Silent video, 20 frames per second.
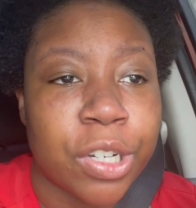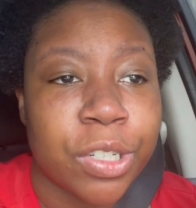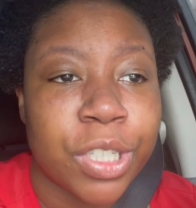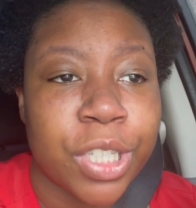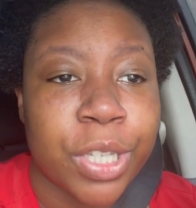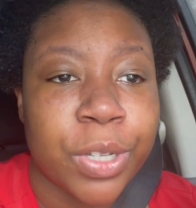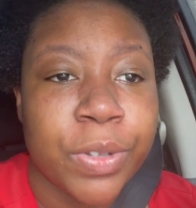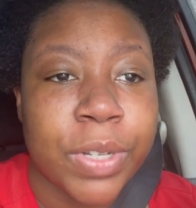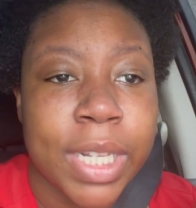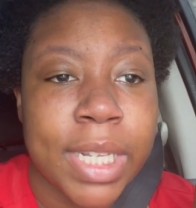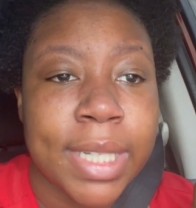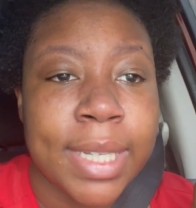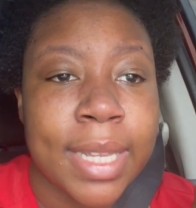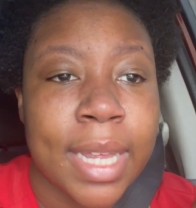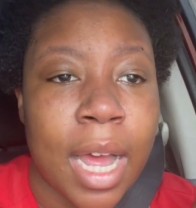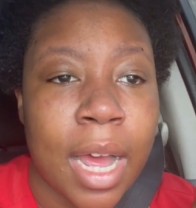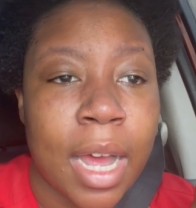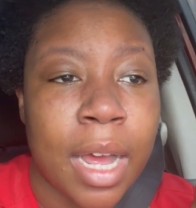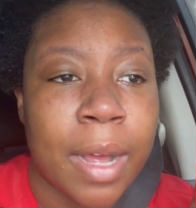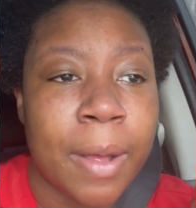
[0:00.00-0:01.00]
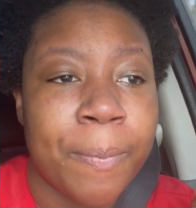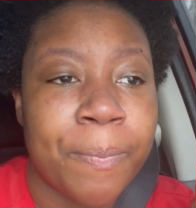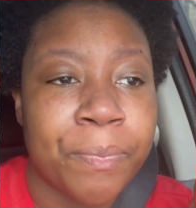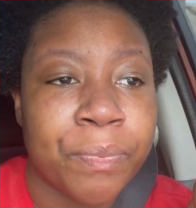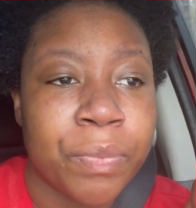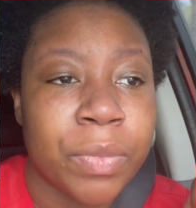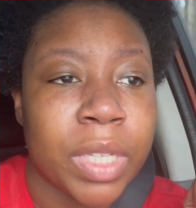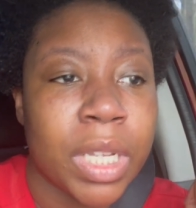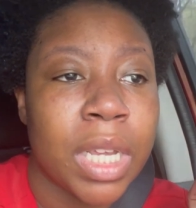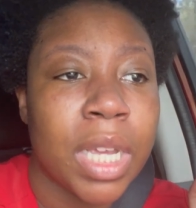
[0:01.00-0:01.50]
to this
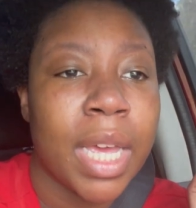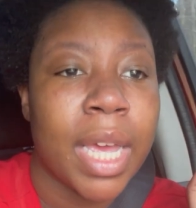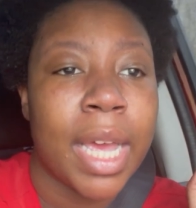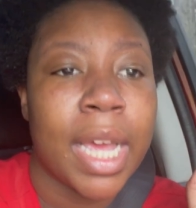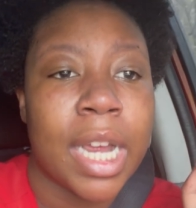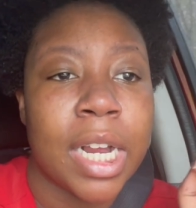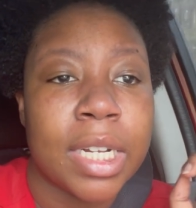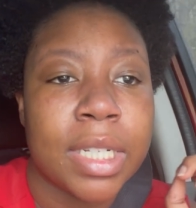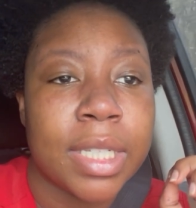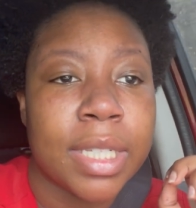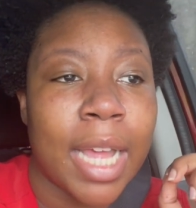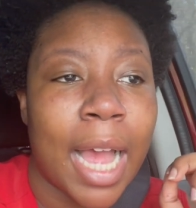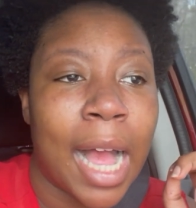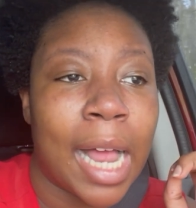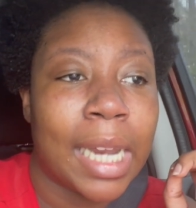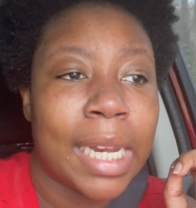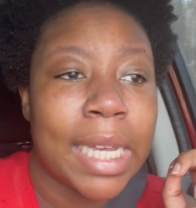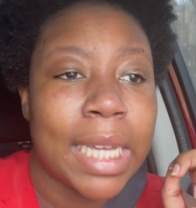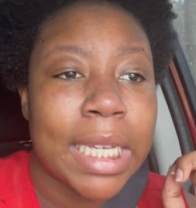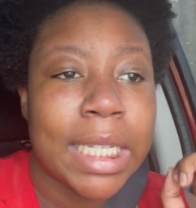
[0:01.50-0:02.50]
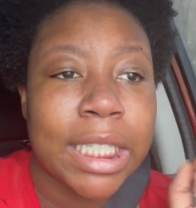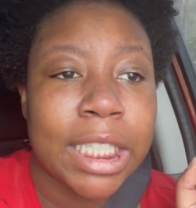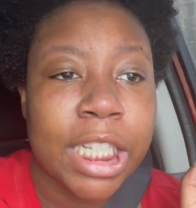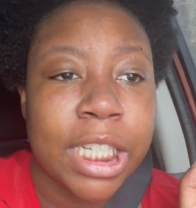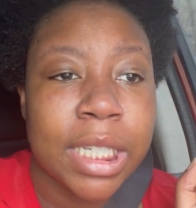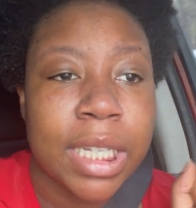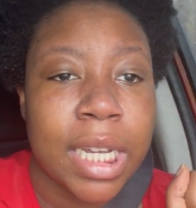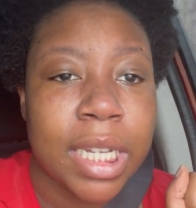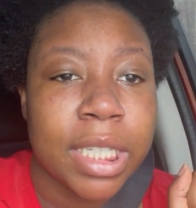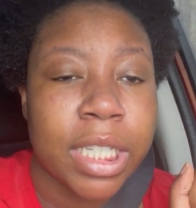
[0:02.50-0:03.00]
hairstylist.
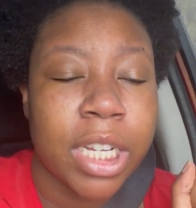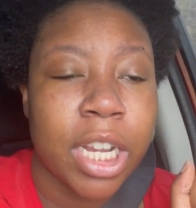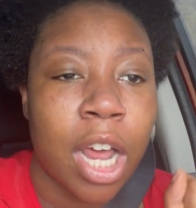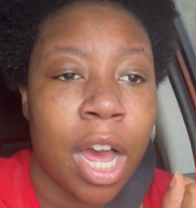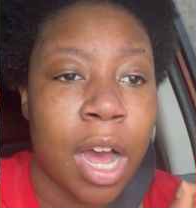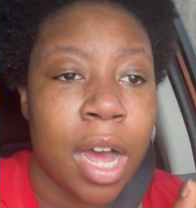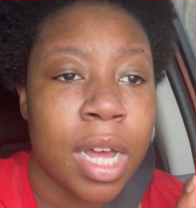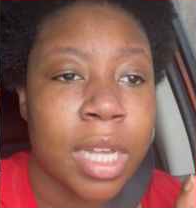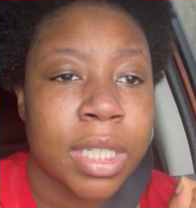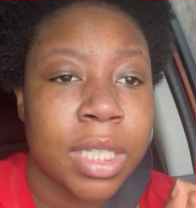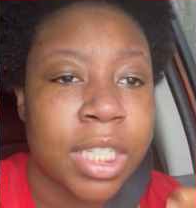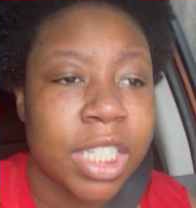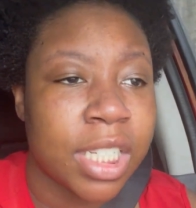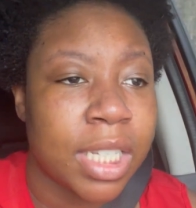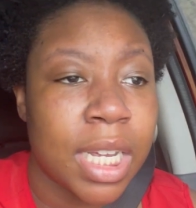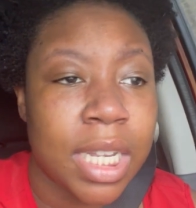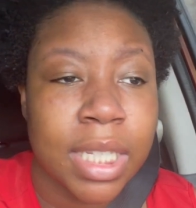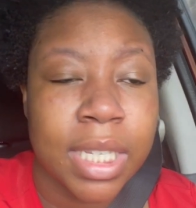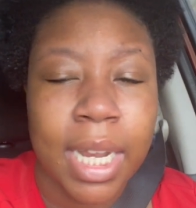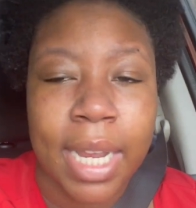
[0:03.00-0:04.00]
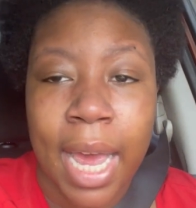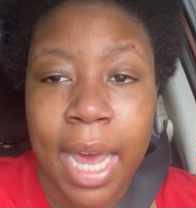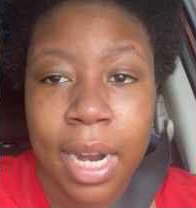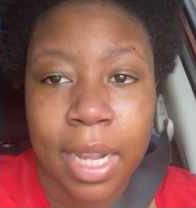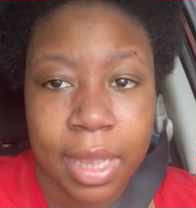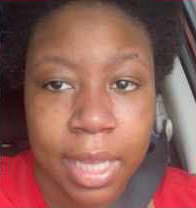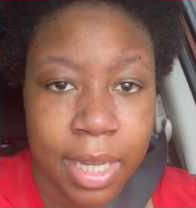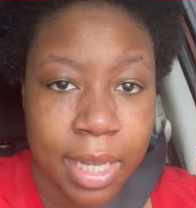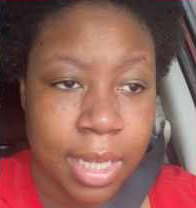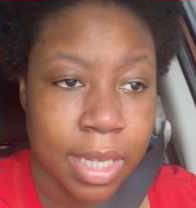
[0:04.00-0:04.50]
She does locks. She does a lot
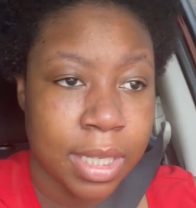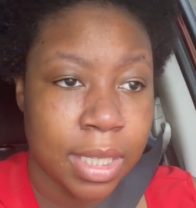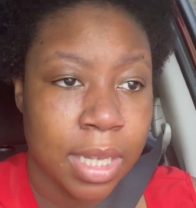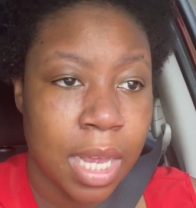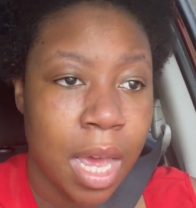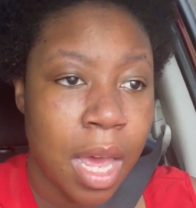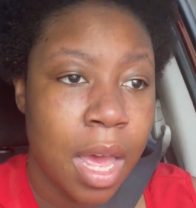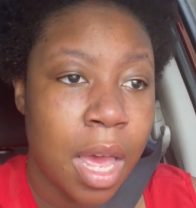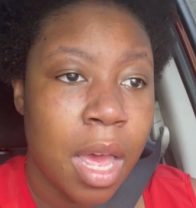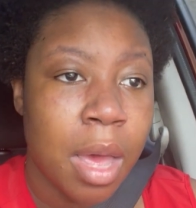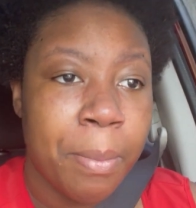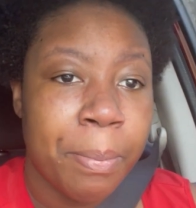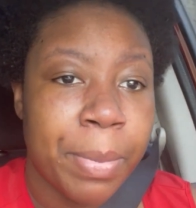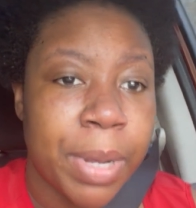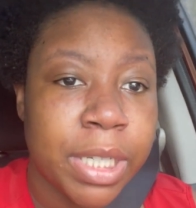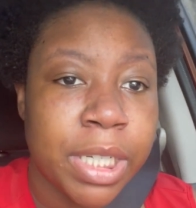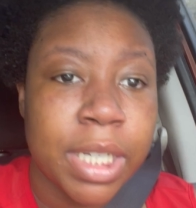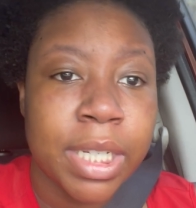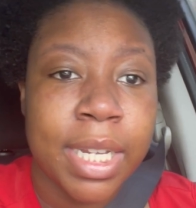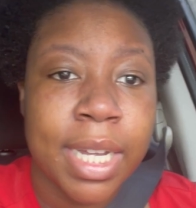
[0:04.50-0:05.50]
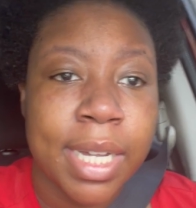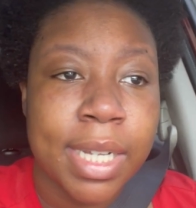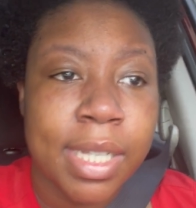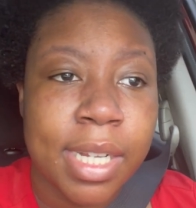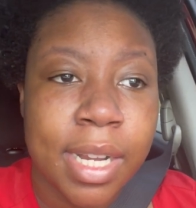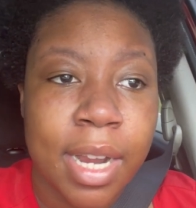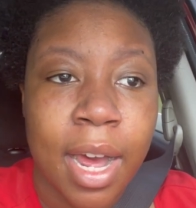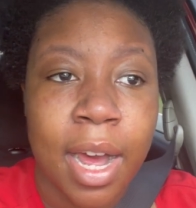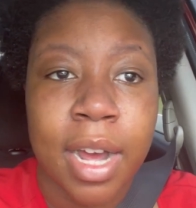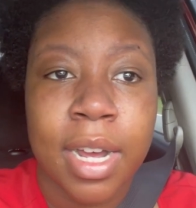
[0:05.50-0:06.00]
of things, but she does
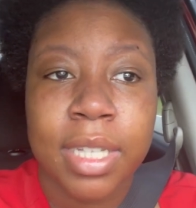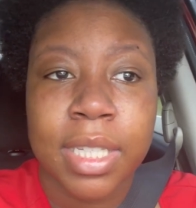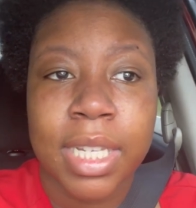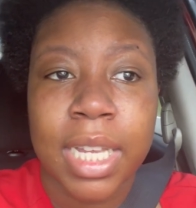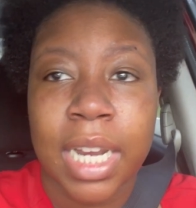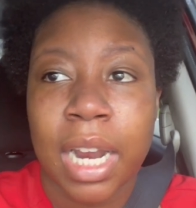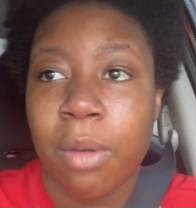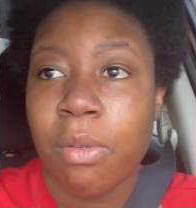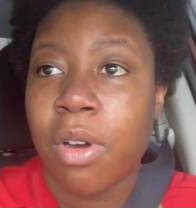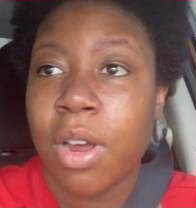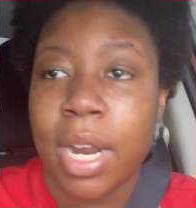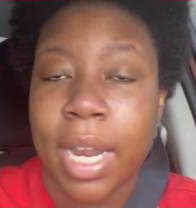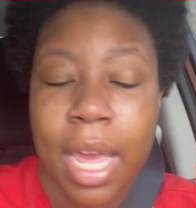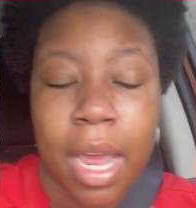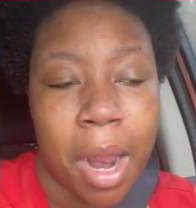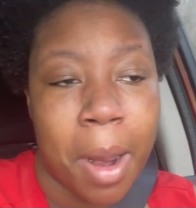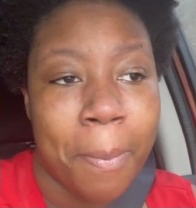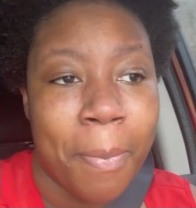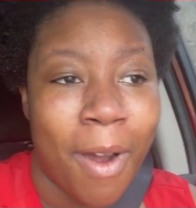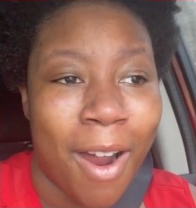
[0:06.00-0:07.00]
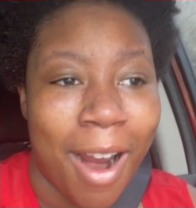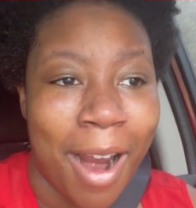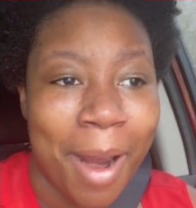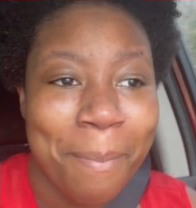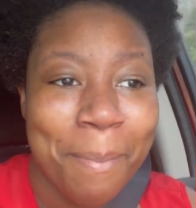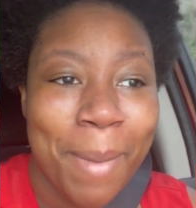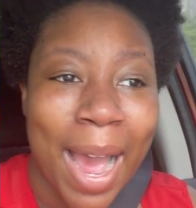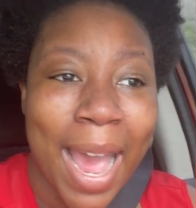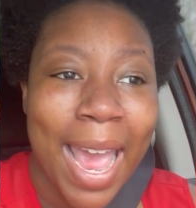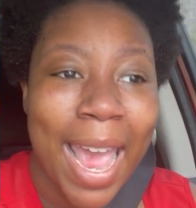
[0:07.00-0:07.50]
locks, and I'm going to let her part
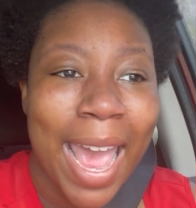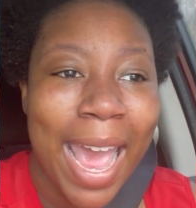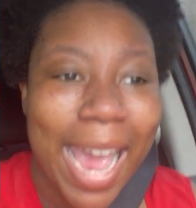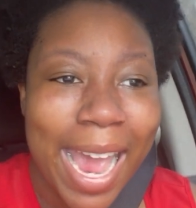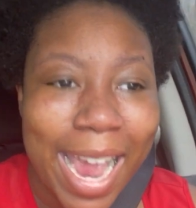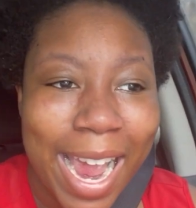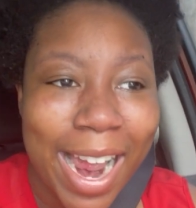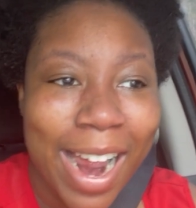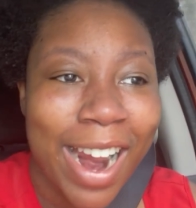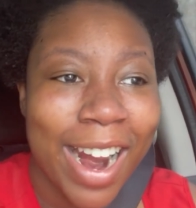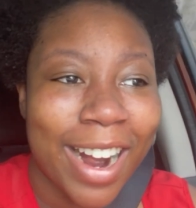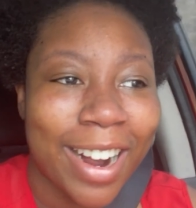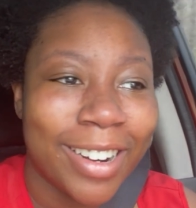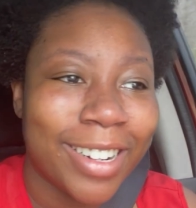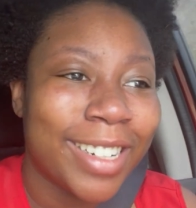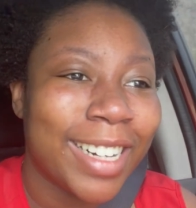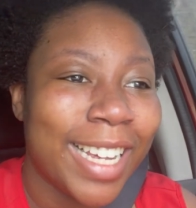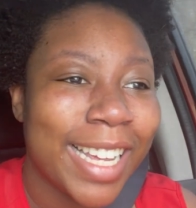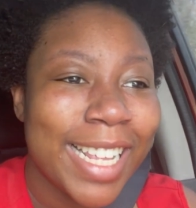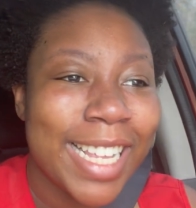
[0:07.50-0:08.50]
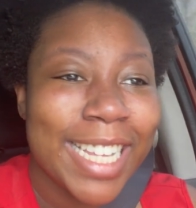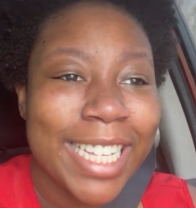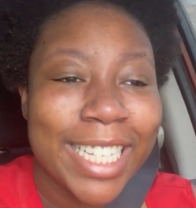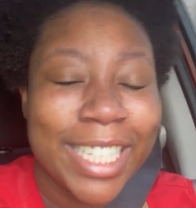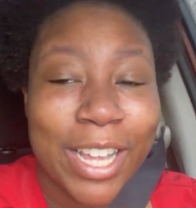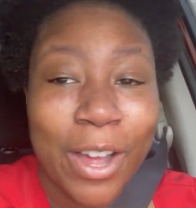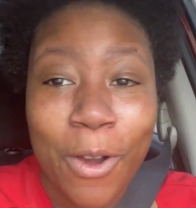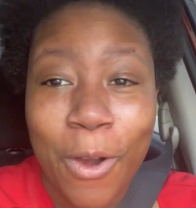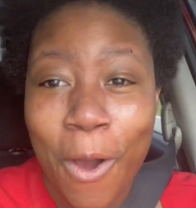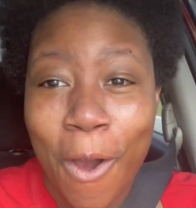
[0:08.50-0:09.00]
my hair.
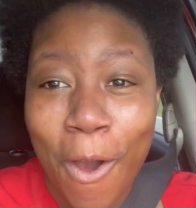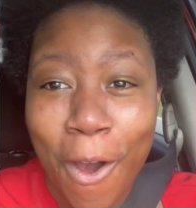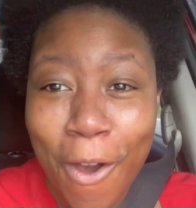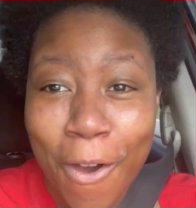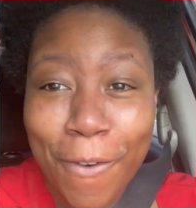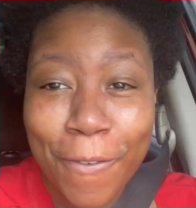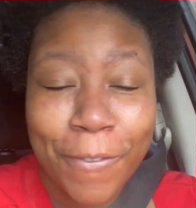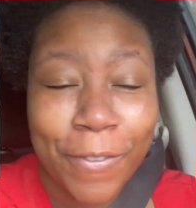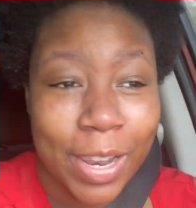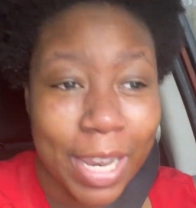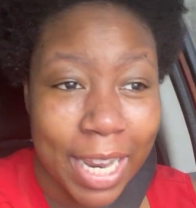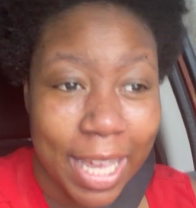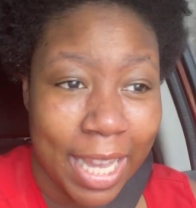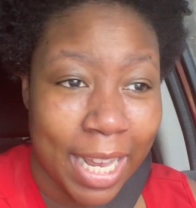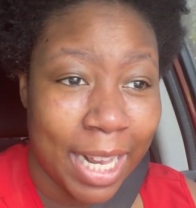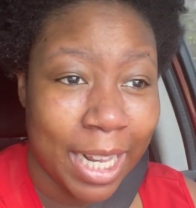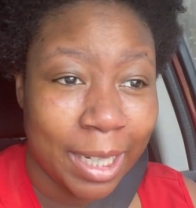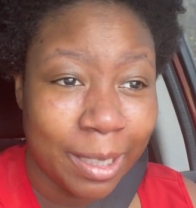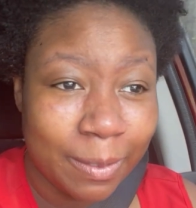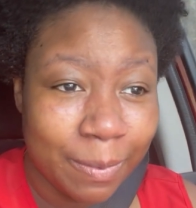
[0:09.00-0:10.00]
So hopefully